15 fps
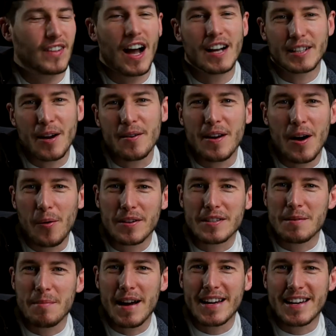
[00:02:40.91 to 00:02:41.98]
I don't know what
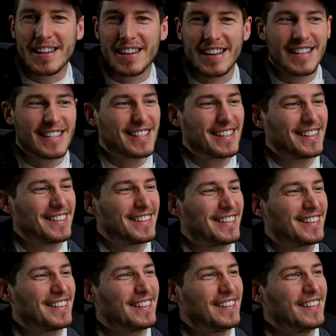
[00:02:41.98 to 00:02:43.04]
to make of this.
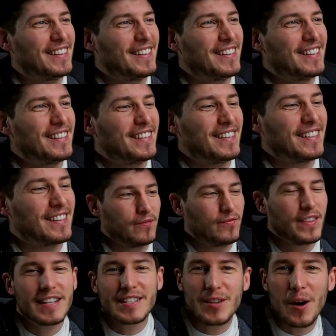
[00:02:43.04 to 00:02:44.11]

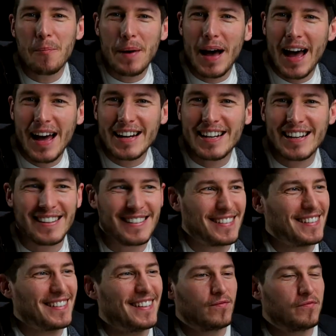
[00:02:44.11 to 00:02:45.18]
It's not bad.
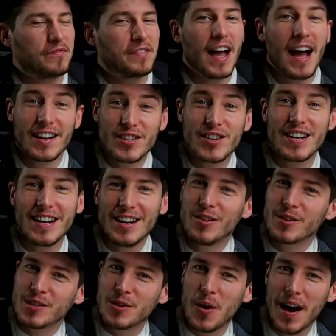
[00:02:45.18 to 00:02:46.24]
Actually, it
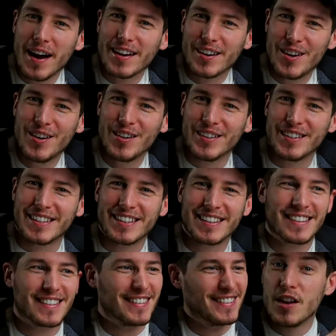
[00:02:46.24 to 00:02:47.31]
looks quite good.
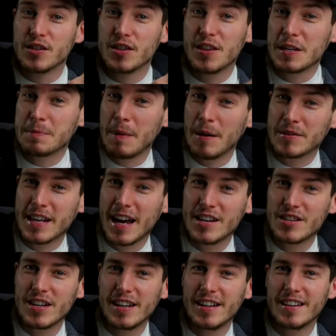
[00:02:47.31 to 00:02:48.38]
So this month's
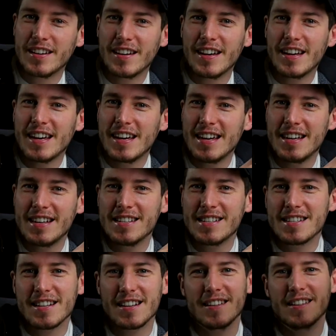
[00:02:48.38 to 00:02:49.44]
gadget
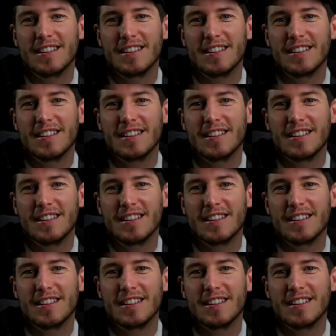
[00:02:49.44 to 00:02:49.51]
is